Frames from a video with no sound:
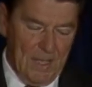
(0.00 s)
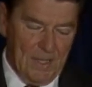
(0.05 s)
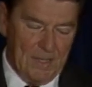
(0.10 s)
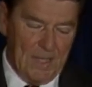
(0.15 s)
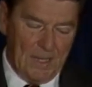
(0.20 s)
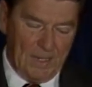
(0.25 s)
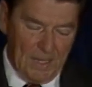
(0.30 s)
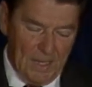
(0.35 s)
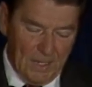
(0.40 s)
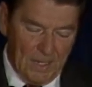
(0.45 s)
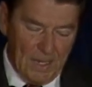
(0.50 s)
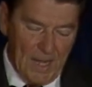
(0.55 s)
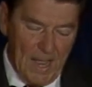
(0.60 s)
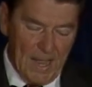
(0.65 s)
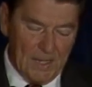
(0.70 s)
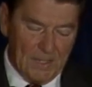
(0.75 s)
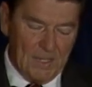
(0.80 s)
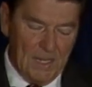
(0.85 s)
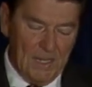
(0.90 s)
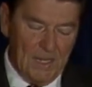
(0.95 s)
that in
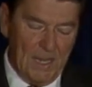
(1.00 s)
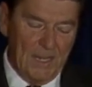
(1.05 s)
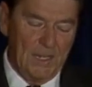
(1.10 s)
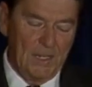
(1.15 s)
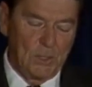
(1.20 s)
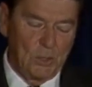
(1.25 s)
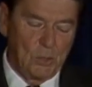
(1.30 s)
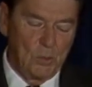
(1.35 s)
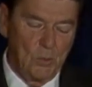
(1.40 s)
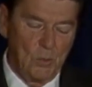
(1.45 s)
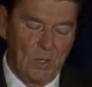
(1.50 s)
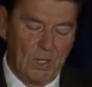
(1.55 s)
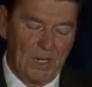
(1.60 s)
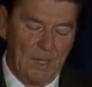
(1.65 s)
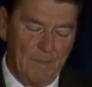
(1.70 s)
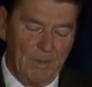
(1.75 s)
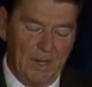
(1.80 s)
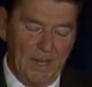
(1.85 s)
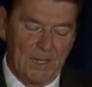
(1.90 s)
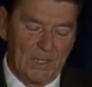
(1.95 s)
1982
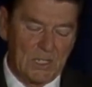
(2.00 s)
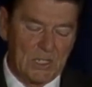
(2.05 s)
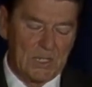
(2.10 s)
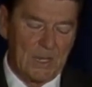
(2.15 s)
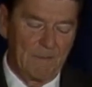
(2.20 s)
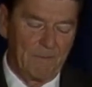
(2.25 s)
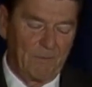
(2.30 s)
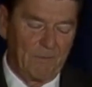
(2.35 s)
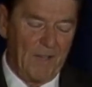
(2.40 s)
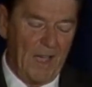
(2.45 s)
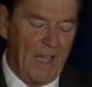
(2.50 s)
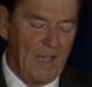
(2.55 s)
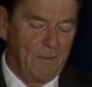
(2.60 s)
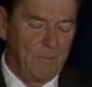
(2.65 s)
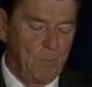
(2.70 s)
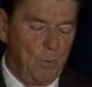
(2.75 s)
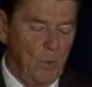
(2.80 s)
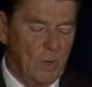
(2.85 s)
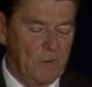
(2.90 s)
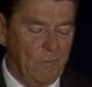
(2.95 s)
eliminated some
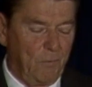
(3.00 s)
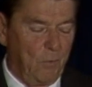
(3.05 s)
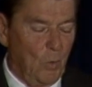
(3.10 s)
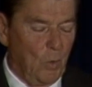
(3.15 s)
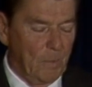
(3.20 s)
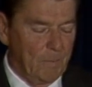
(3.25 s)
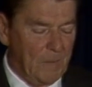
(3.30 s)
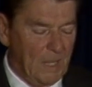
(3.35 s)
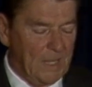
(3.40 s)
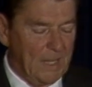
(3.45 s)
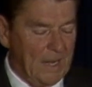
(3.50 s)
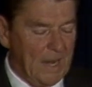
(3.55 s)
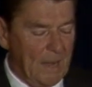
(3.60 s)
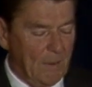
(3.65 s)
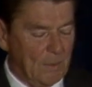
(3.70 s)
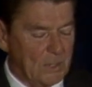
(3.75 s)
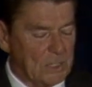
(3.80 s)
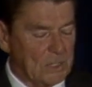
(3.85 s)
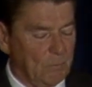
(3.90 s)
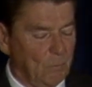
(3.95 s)
5.4 million
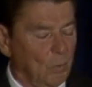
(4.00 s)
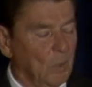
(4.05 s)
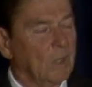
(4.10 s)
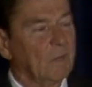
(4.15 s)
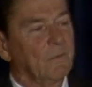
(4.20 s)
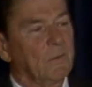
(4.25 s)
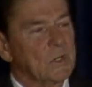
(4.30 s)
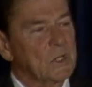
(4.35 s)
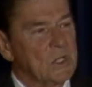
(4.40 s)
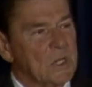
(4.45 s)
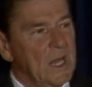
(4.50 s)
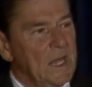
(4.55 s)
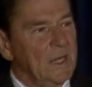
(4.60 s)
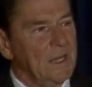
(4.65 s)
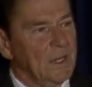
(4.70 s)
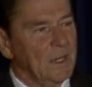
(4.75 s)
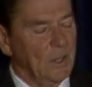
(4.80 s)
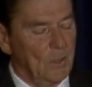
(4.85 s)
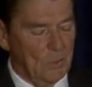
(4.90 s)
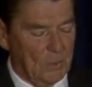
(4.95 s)
hours of work for
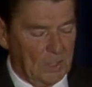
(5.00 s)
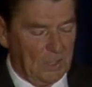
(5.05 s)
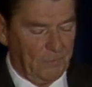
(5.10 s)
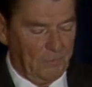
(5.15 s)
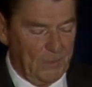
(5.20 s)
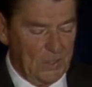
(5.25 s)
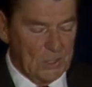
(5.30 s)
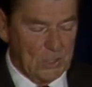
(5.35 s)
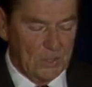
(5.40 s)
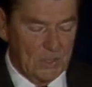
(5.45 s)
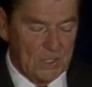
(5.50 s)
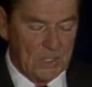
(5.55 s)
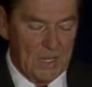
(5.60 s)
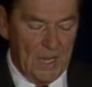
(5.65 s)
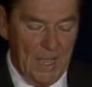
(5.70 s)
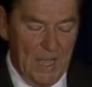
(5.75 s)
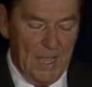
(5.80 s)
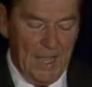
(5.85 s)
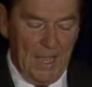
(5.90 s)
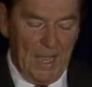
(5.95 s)
state and local officials,
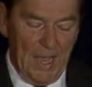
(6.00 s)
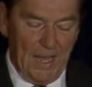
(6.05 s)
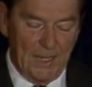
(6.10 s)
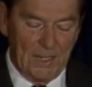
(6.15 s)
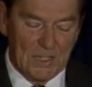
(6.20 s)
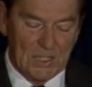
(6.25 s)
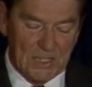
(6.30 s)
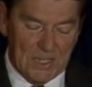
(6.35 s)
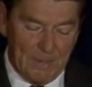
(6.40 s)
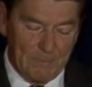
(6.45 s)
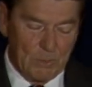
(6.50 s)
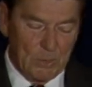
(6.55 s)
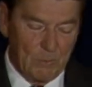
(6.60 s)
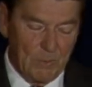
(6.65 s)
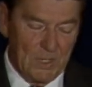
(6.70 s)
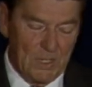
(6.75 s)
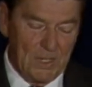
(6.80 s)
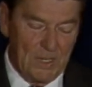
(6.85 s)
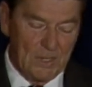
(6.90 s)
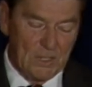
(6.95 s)
and in
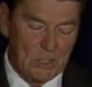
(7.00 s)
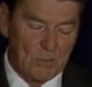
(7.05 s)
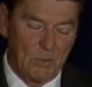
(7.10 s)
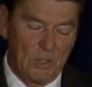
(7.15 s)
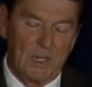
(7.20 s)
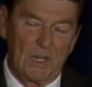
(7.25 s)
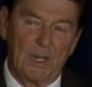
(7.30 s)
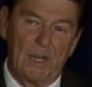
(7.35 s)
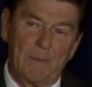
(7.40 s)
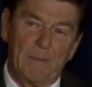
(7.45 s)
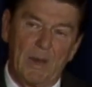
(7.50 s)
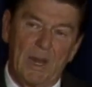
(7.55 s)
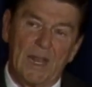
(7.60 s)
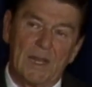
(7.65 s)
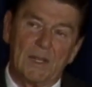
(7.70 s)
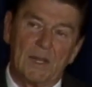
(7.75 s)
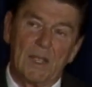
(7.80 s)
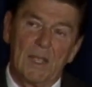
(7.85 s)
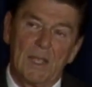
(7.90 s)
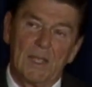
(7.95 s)
subsequent years will
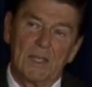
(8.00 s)
eliminate